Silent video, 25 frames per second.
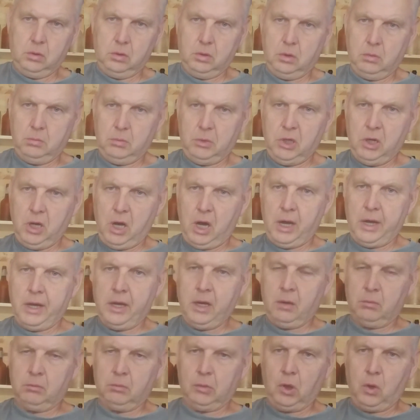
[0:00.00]

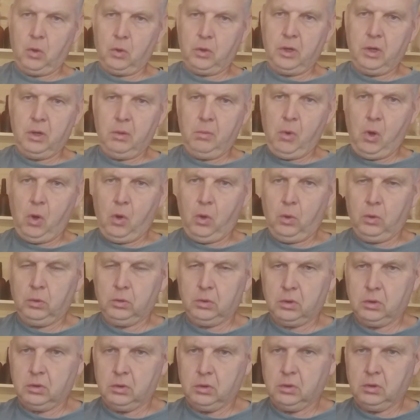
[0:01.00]
BIM, blown in the mold,
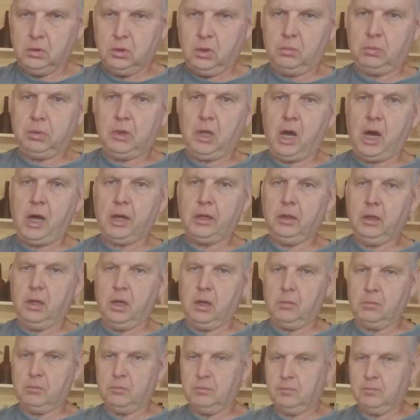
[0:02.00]
applied lip.